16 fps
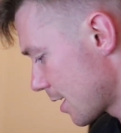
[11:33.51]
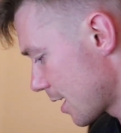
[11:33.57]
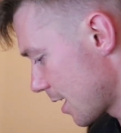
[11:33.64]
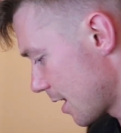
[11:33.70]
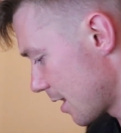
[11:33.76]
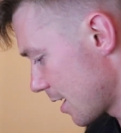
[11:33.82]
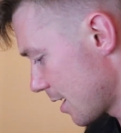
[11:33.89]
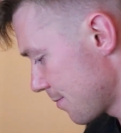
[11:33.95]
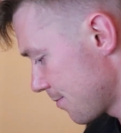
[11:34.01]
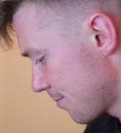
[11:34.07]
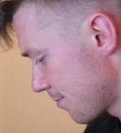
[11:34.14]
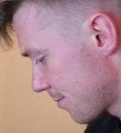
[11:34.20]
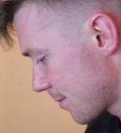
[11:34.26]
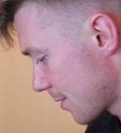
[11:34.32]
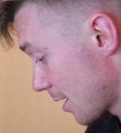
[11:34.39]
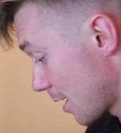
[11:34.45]
And then
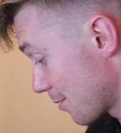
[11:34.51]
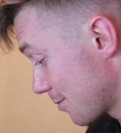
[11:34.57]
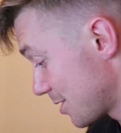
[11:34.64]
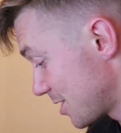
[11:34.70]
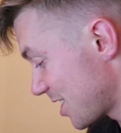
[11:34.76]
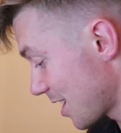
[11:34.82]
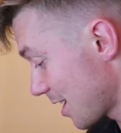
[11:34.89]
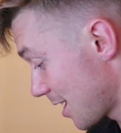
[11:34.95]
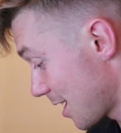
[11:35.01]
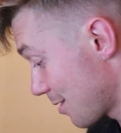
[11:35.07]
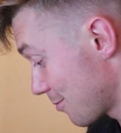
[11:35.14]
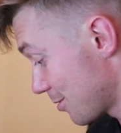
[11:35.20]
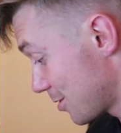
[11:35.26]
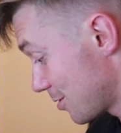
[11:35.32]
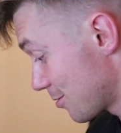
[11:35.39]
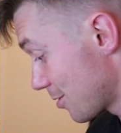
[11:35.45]
I will check in
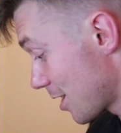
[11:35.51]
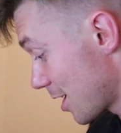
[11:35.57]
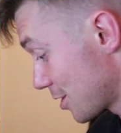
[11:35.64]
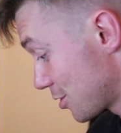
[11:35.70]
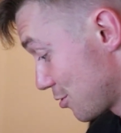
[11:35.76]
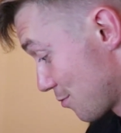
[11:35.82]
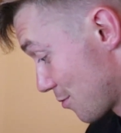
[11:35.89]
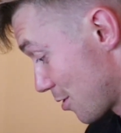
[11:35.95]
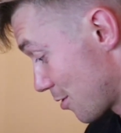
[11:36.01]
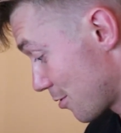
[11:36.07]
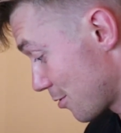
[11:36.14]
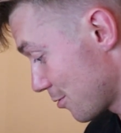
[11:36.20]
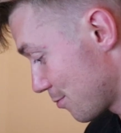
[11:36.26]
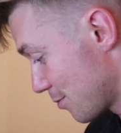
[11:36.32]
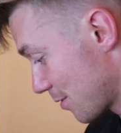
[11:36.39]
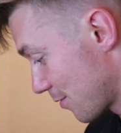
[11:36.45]
with you guys
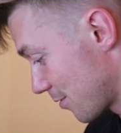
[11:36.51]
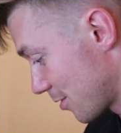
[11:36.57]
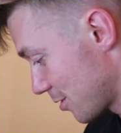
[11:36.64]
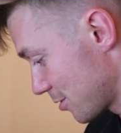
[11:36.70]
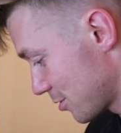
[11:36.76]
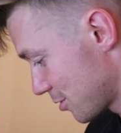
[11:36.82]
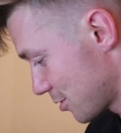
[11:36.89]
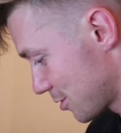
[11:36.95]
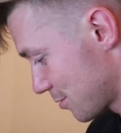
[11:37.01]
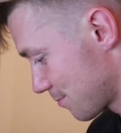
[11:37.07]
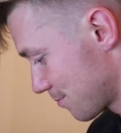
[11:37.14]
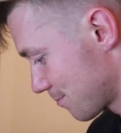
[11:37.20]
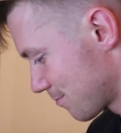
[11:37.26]
tomorrow, but first